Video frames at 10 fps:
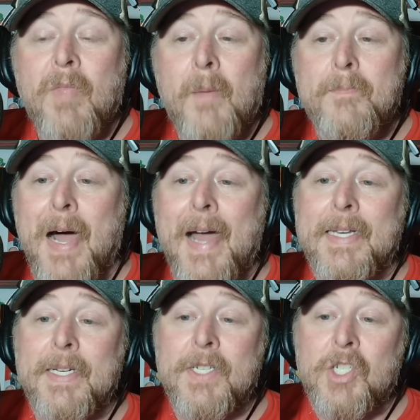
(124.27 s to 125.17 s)

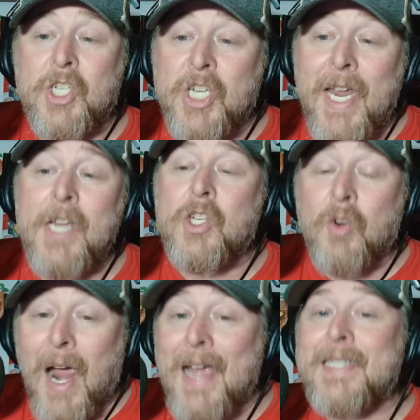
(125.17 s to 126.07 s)
But she
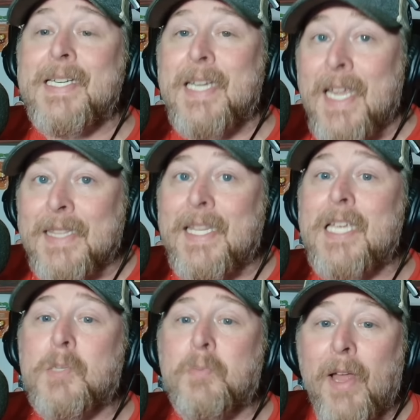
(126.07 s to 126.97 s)
tried to get
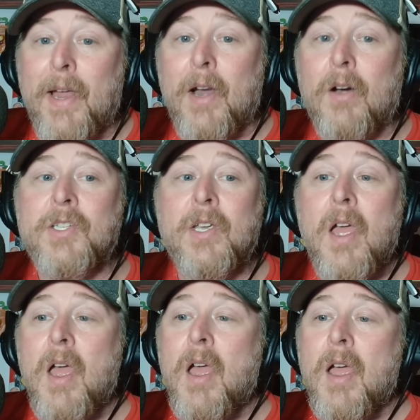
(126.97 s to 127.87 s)
these players
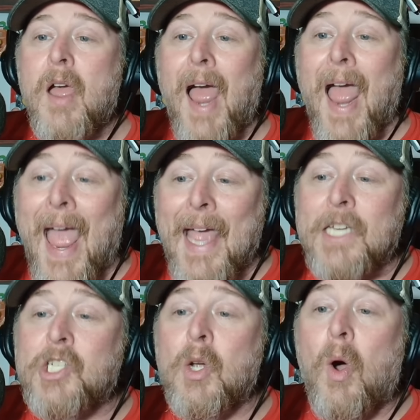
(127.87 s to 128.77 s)

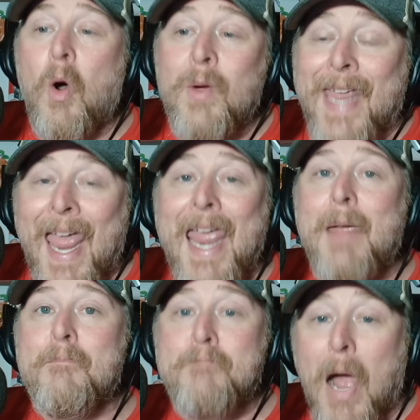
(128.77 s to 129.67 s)
actual
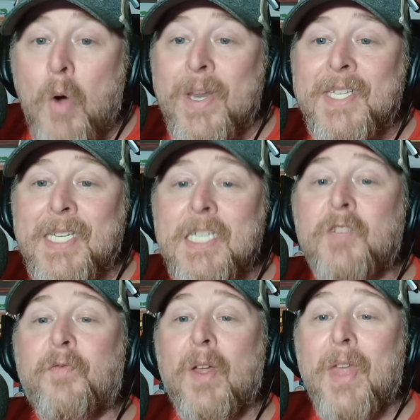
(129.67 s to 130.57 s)
game
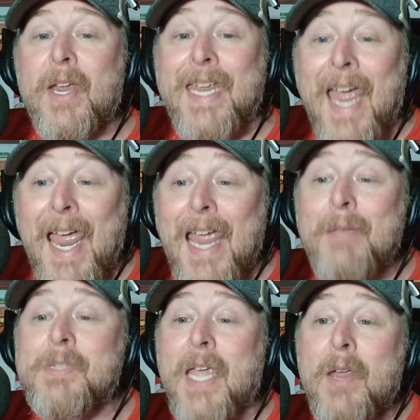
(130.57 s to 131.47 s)
bonuses for the
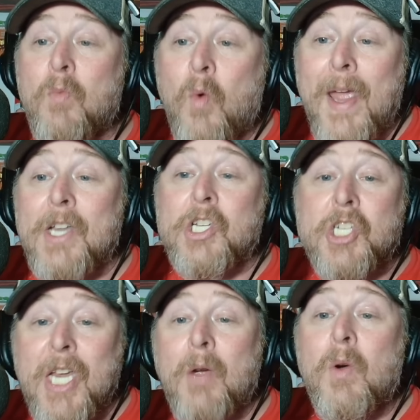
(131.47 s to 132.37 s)
games in which
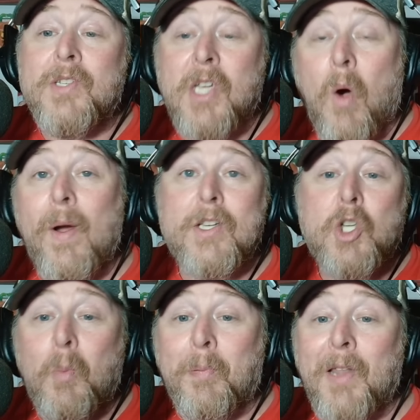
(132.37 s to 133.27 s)
she was going
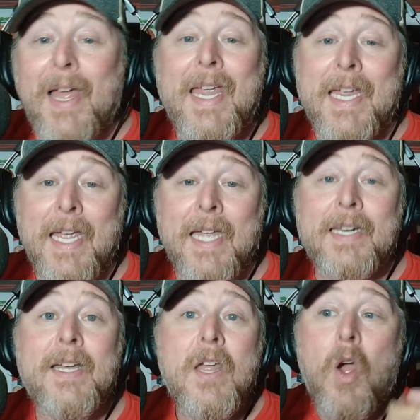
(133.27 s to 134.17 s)
to play
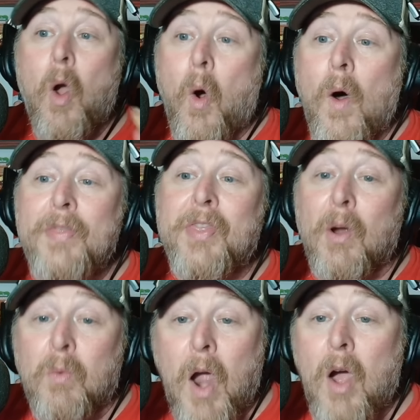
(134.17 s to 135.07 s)
in on
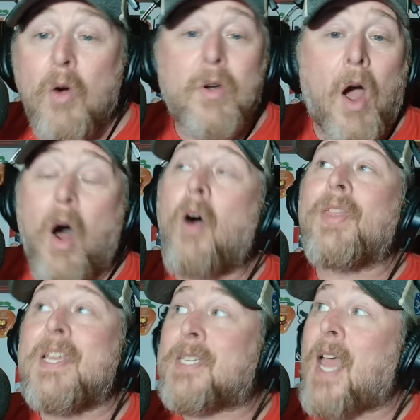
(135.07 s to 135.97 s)
the road.
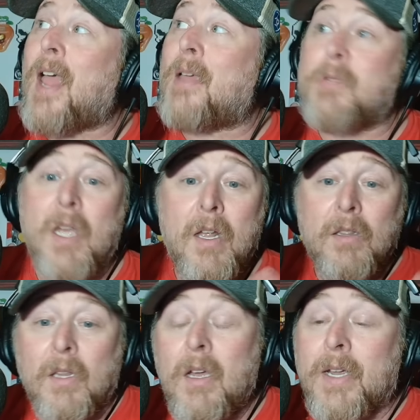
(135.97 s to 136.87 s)
All these games.
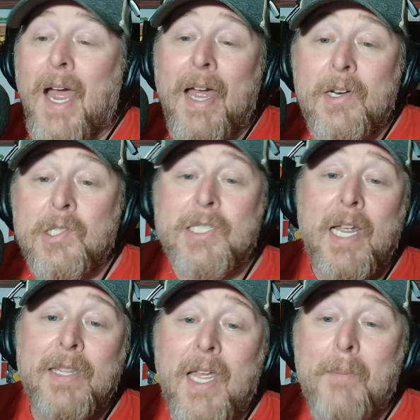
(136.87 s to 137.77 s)
Look, I
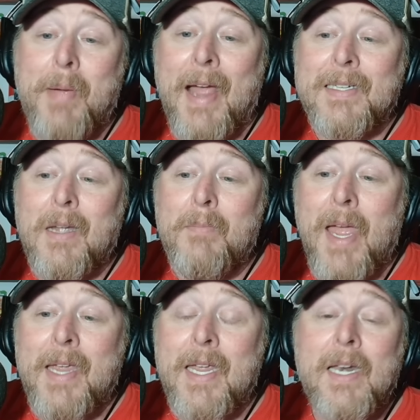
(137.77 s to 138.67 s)
understand the impact I'm
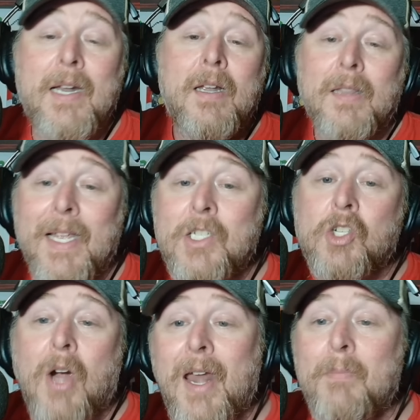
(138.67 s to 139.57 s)
making.
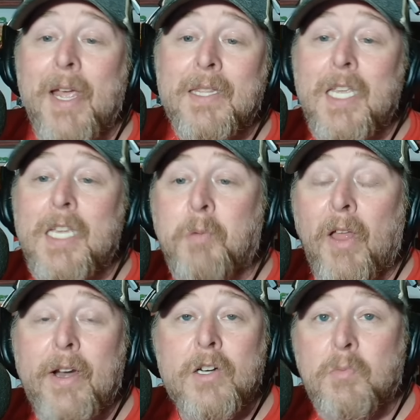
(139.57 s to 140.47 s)
Let's try to make these
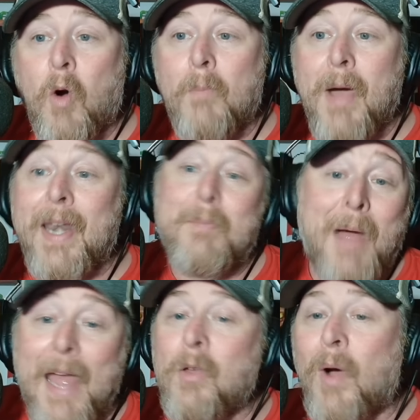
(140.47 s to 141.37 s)
players more money.
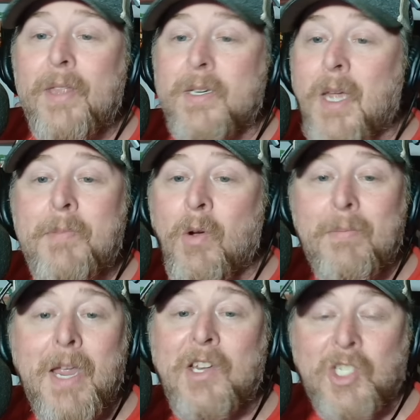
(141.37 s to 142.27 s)
By the way, the
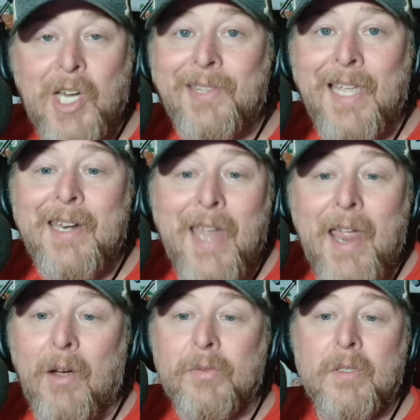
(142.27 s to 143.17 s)
WNBA shut that
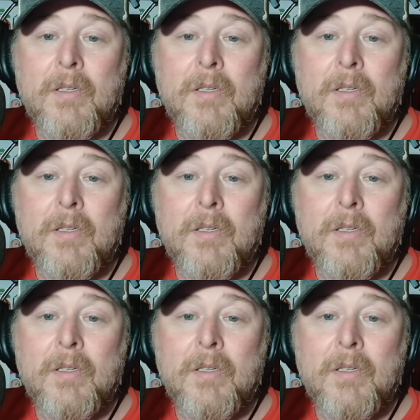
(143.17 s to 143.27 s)
down.